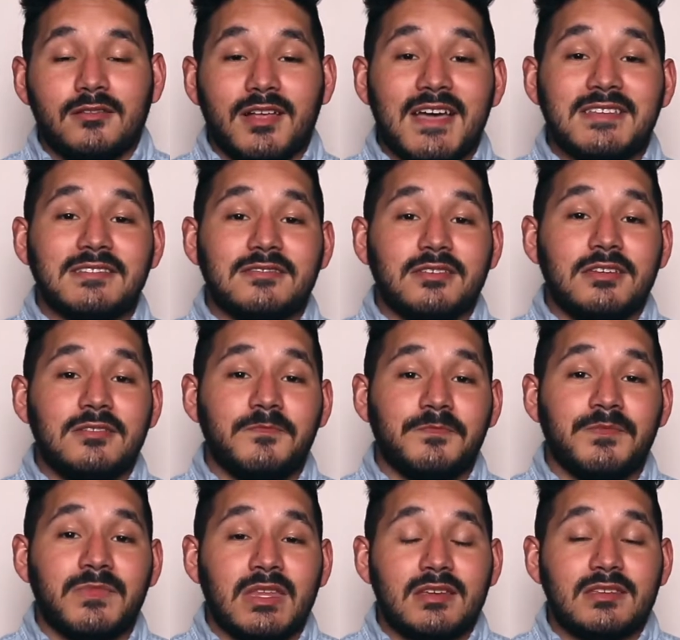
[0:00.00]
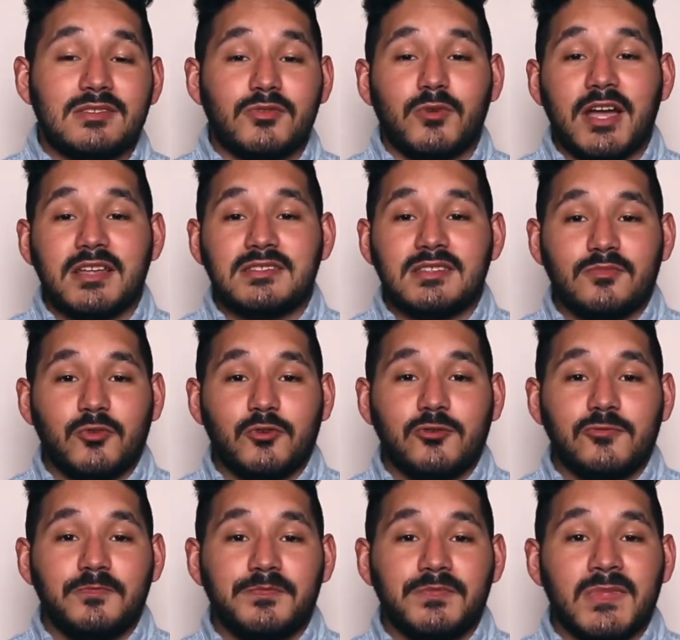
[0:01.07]
Lastly is the ride cymbal.
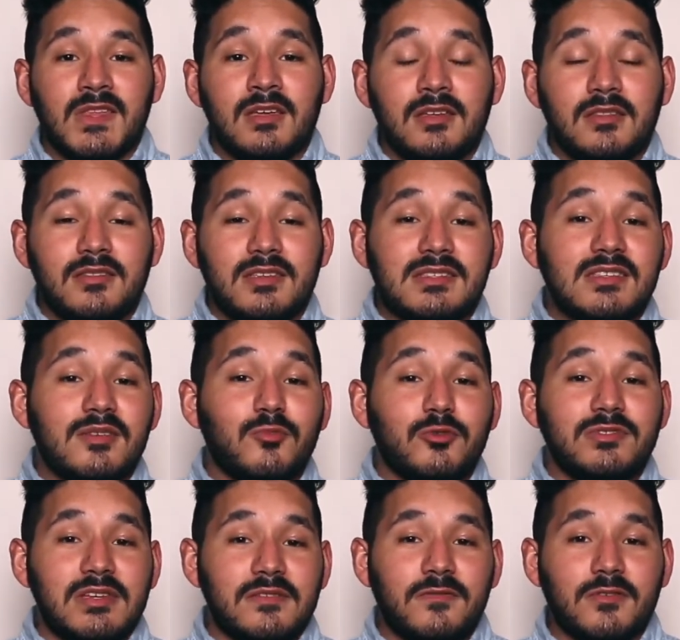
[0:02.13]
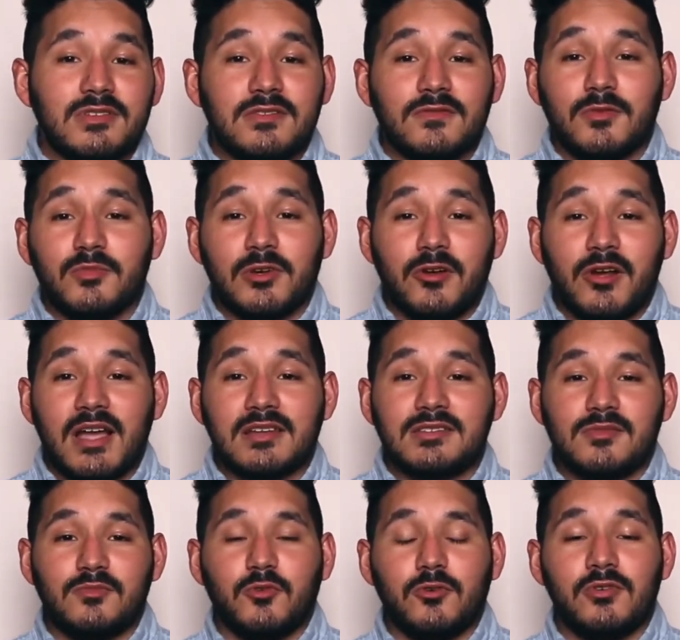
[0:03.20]
This cymbal differs from the crash
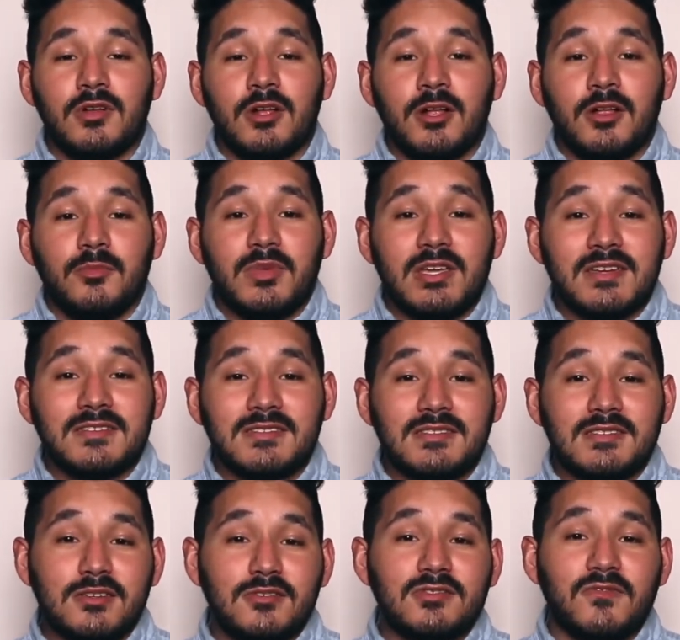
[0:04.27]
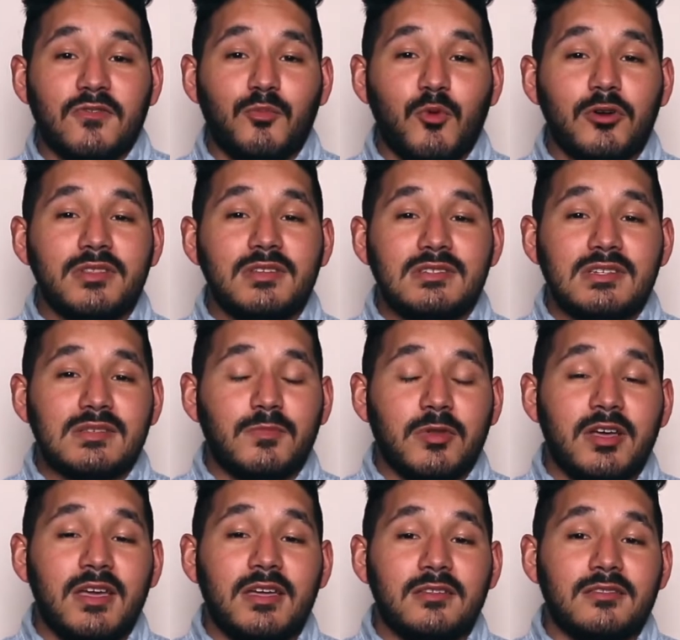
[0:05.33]
cymbal because it's used for more than just
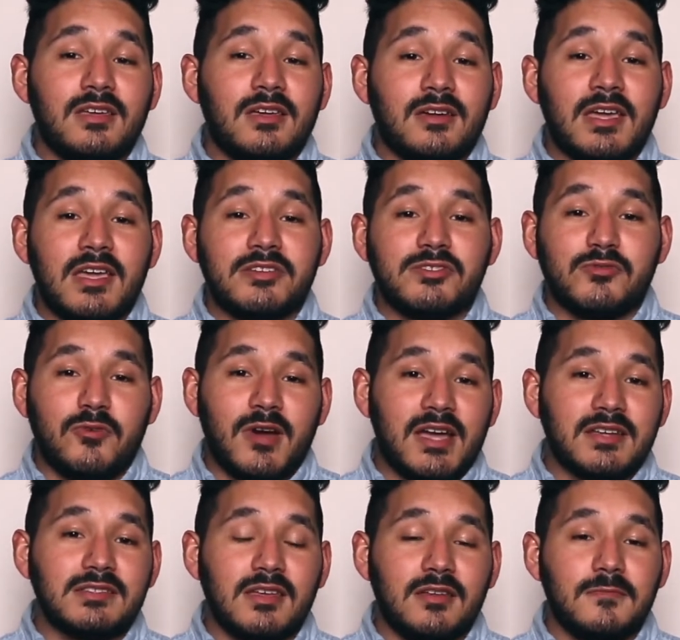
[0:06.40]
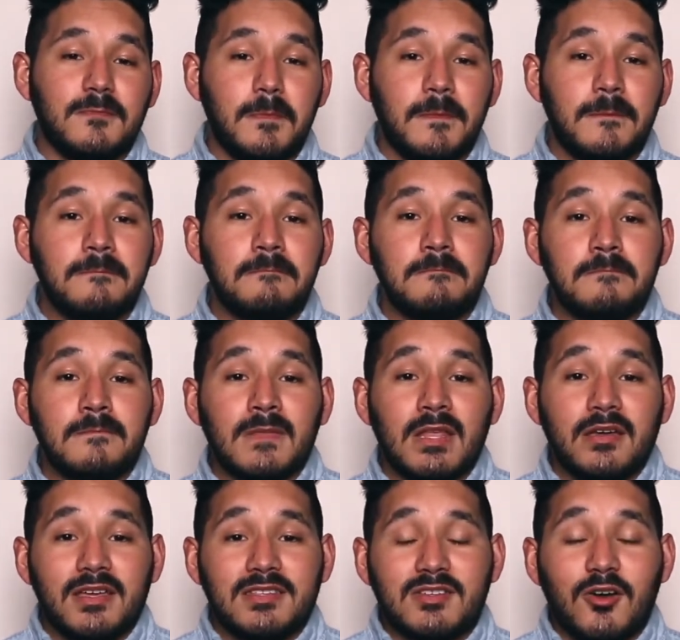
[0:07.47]
playing the occasional accent.
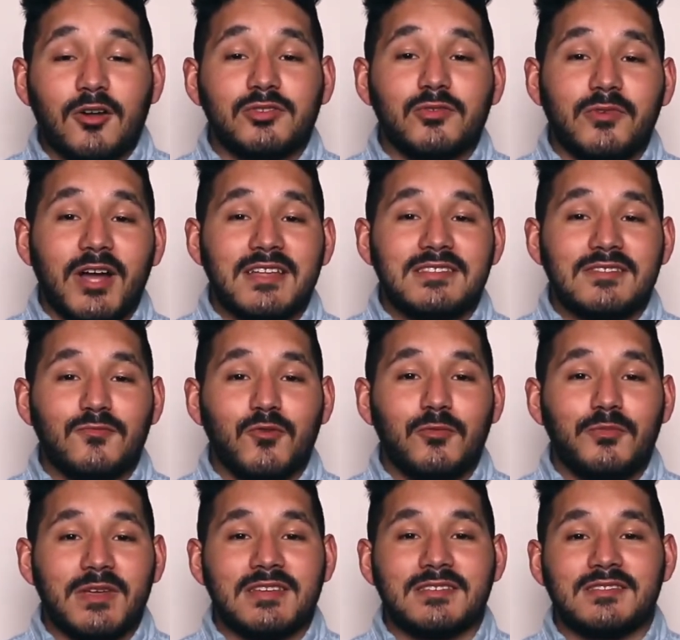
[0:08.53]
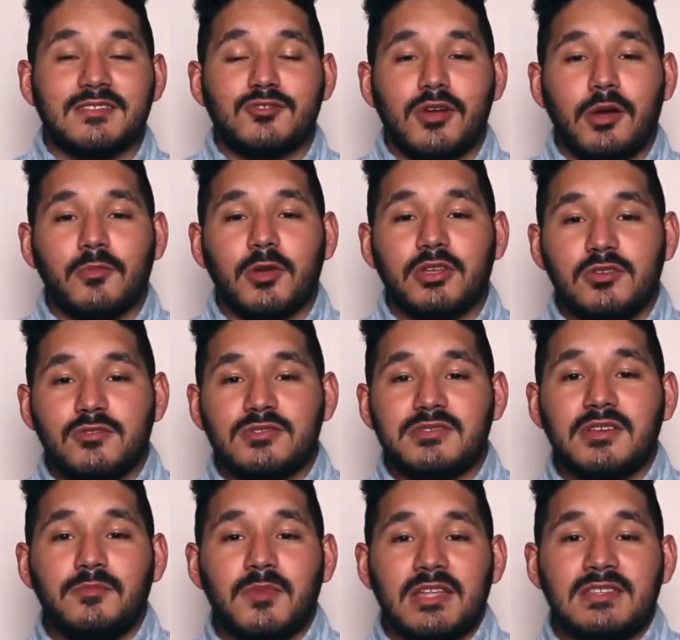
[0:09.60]
It's called a ride cymbal because the drummer
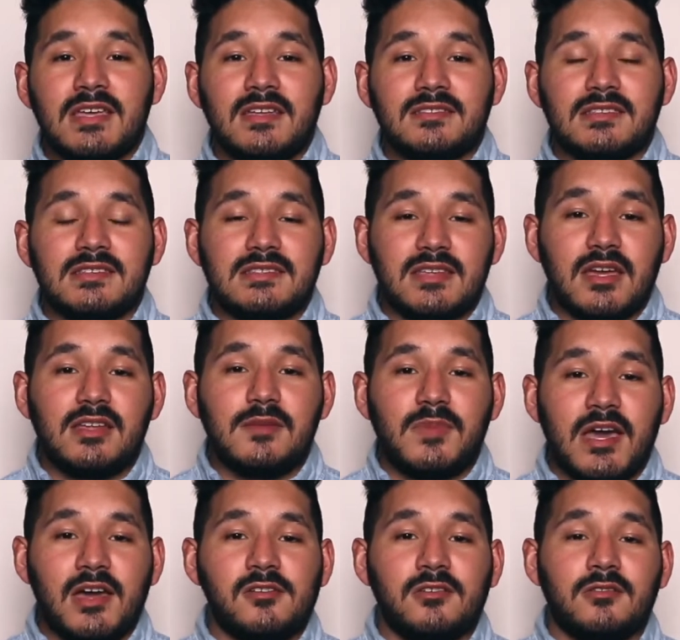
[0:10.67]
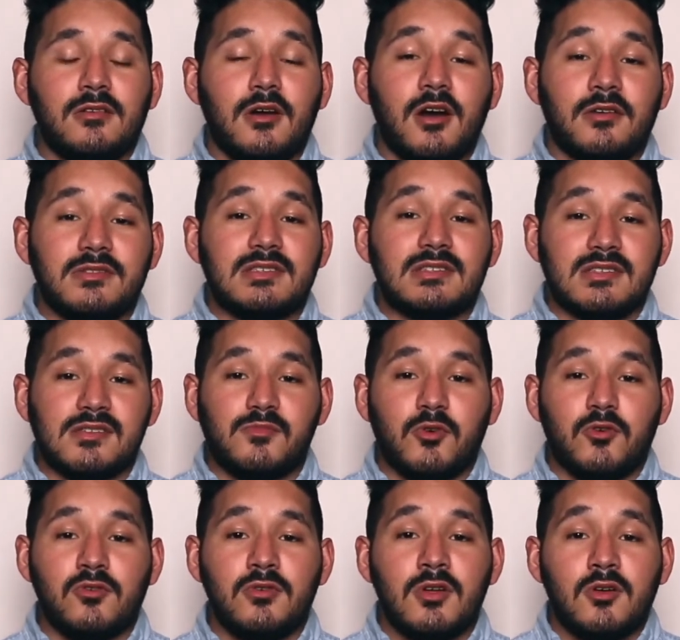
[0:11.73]
usually maintains a steady pattern on this
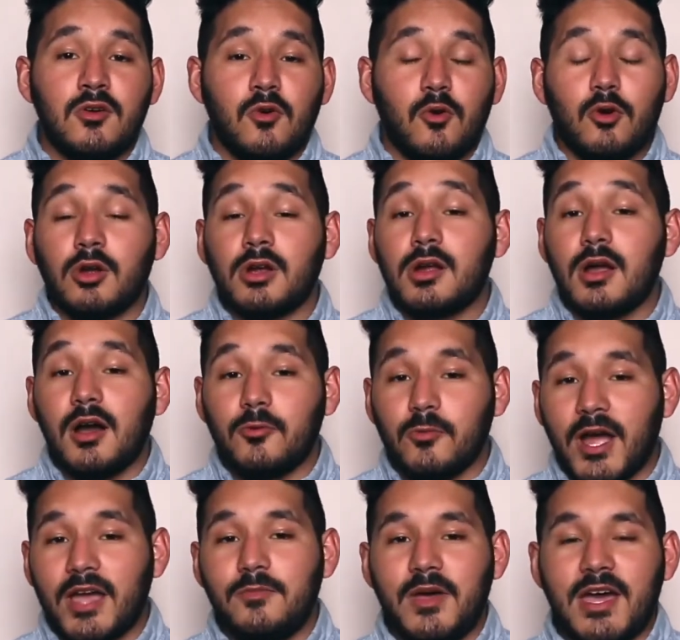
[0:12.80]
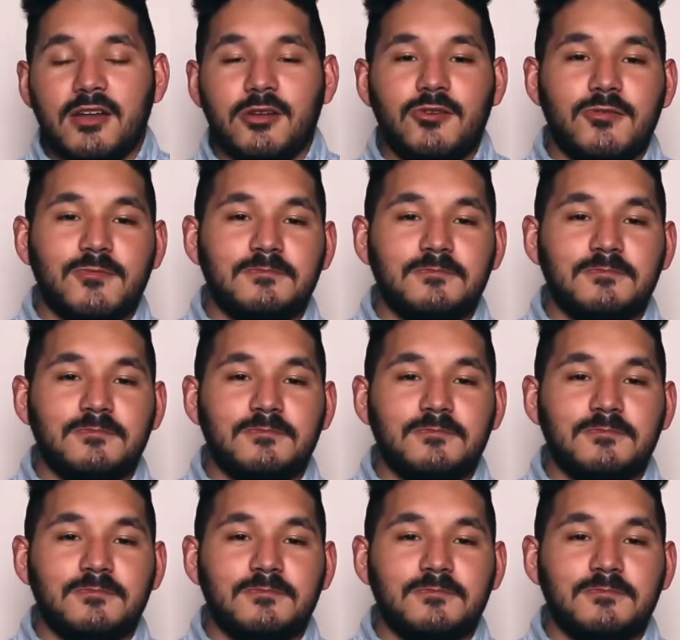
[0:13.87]
cymbal, or a ride pattern.